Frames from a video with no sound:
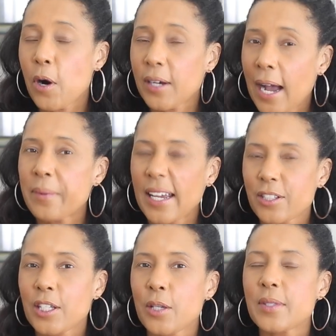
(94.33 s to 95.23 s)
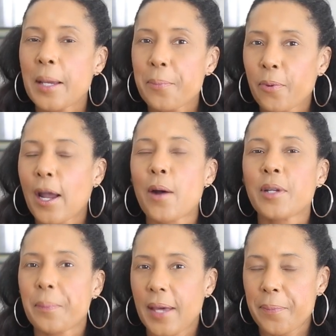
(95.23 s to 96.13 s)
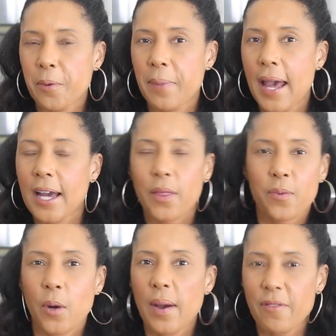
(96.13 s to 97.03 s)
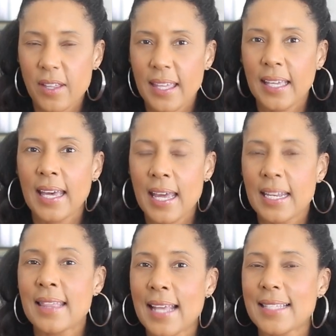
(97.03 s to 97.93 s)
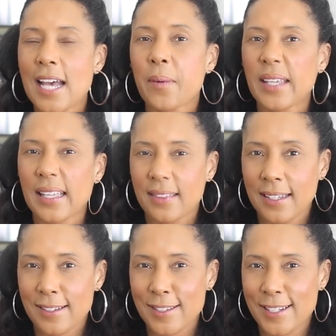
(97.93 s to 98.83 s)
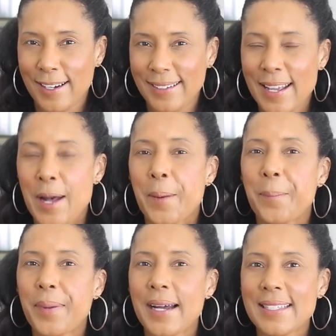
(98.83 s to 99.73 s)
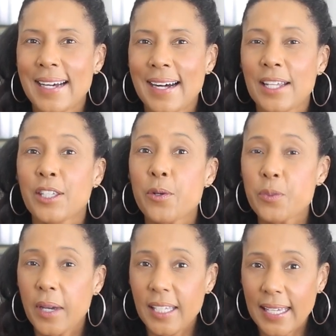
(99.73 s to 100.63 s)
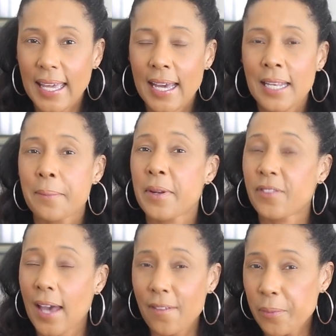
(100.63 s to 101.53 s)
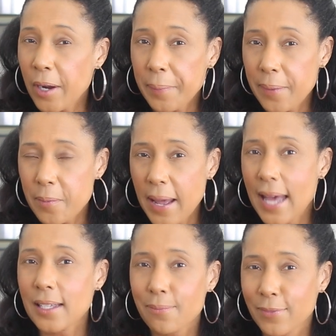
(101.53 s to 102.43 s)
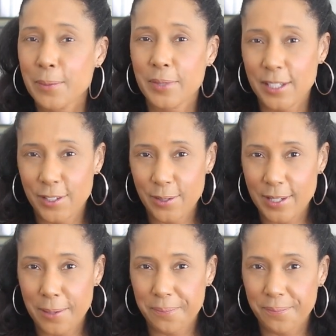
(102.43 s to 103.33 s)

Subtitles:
part I would actually use a brown paper bag, throw everything in, and that's how I get things done. But use what you can, but if you have a brown paper bag, please use it.